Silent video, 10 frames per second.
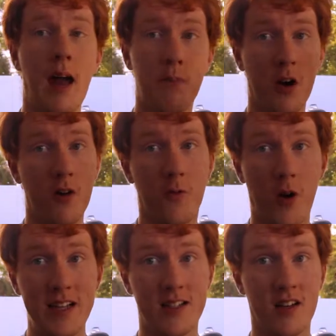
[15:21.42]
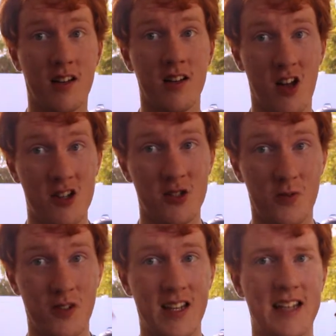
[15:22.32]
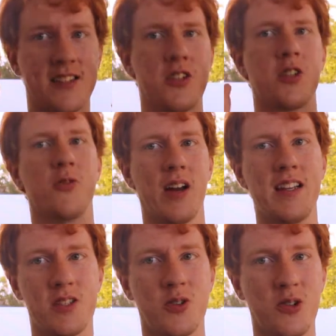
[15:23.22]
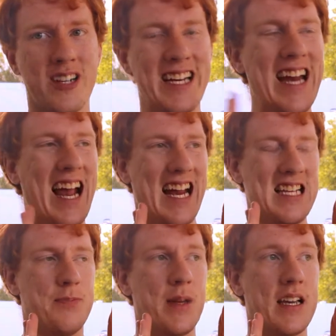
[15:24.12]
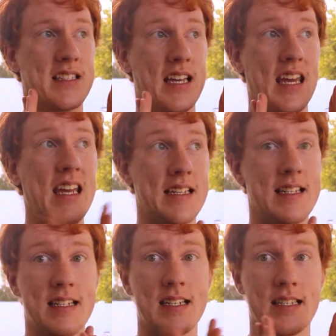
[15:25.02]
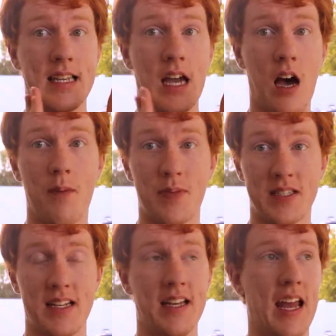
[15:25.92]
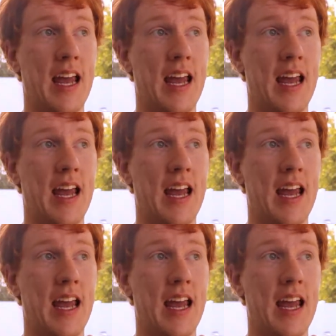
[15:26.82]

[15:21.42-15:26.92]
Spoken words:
And part of why Sonic Lost World has such a great story is because it does the opposite.